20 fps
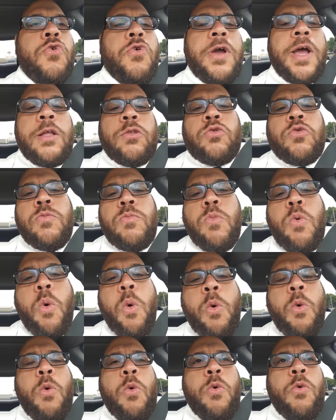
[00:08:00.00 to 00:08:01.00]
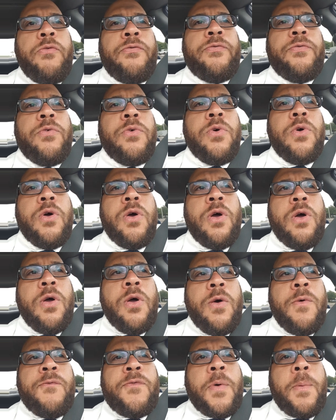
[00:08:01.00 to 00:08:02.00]
You get to move
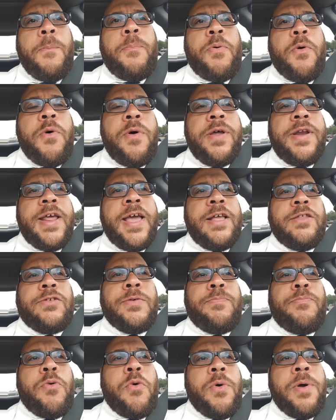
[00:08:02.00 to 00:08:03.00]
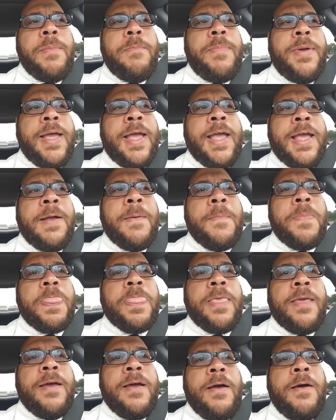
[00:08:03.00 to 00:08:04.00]
from point A to point B
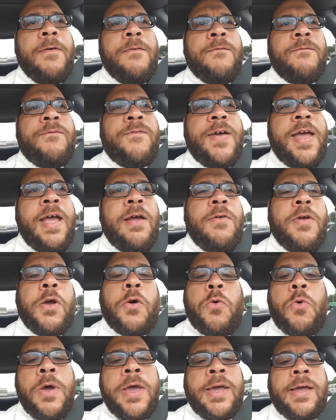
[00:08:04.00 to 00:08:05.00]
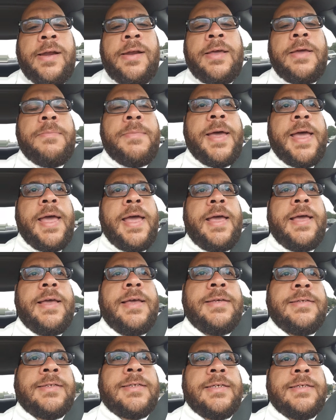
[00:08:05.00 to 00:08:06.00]
very quickly, man.
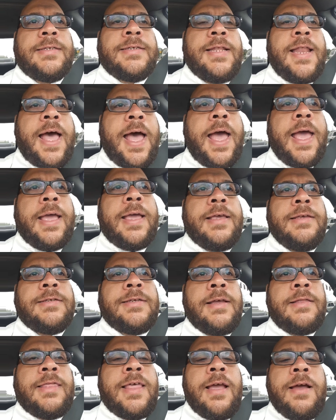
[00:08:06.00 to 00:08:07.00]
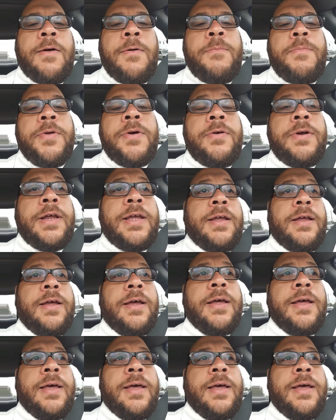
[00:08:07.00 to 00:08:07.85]
It's like, it's a thing of beauty.